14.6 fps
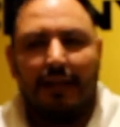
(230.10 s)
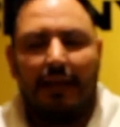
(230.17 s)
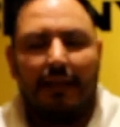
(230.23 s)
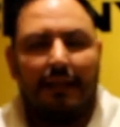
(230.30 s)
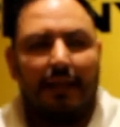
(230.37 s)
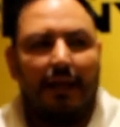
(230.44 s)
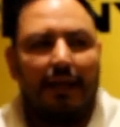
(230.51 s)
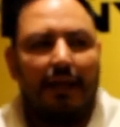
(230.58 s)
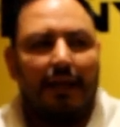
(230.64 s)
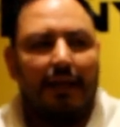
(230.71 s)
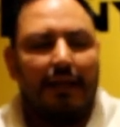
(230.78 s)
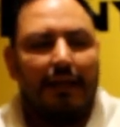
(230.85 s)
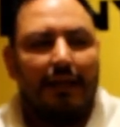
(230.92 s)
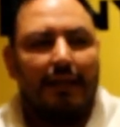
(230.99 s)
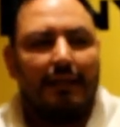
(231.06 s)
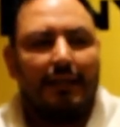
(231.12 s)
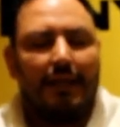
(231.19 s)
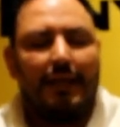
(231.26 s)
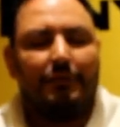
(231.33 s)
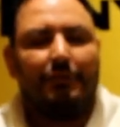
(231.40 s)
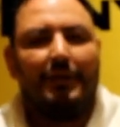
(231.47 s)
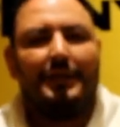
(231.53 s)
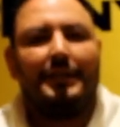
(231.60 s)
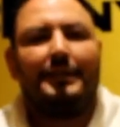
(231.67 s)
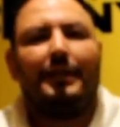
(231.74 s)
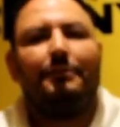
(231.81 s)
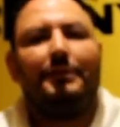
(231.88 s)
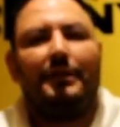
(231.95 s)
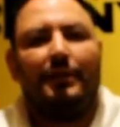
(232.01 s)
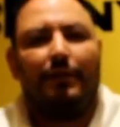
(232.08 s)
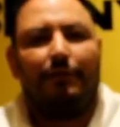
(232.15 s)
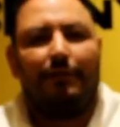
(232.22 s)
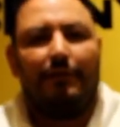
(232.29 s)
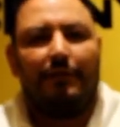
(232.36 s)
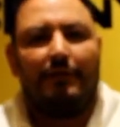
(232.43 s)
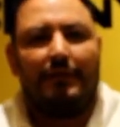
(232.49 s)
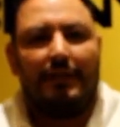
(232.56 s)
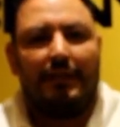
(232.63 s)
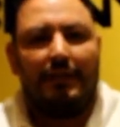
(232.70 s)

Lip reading: They just want to see something different.